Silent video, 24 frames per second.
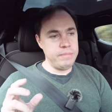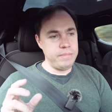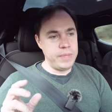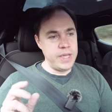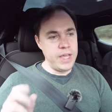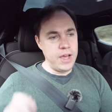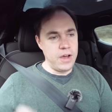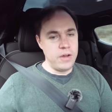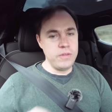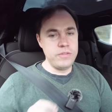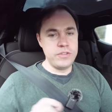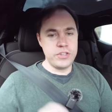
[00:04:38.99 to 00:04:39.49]

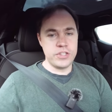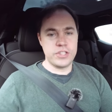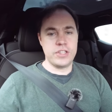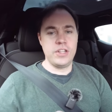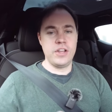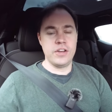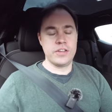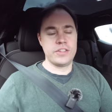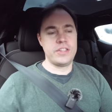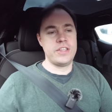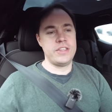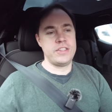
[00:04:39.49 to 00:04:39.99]
beyond just
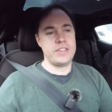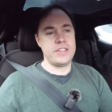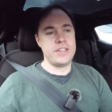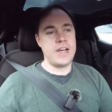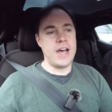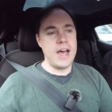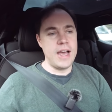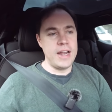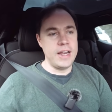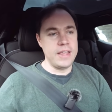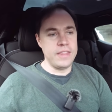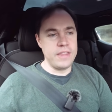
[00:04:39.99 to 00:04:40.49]
looks and
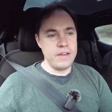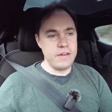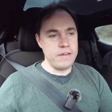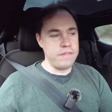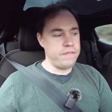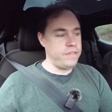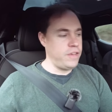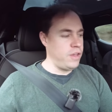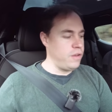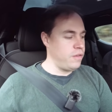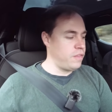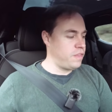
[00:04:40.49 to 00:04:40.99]
styling, there
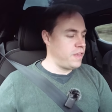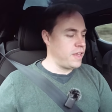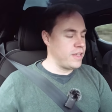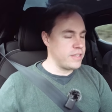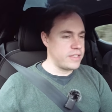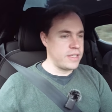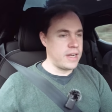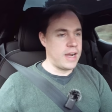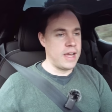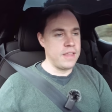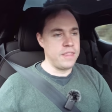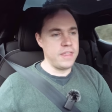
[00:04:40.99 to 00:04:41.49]
are a few
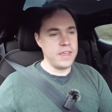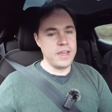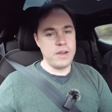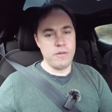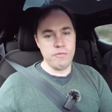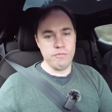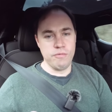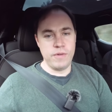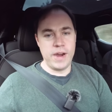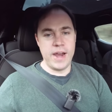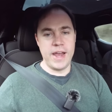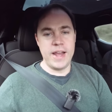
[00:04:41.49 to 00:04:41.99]
things that I think
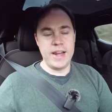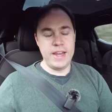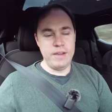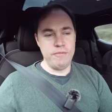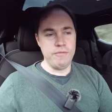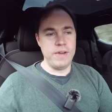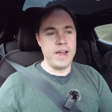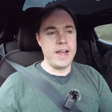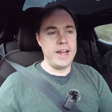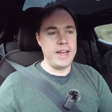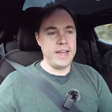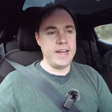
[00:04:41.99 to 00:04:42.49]
are really,
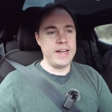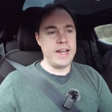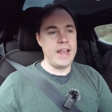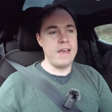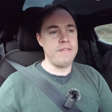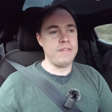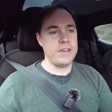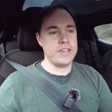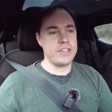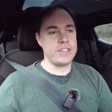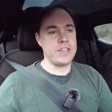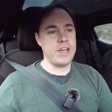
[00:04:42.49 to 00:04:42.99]
really clever.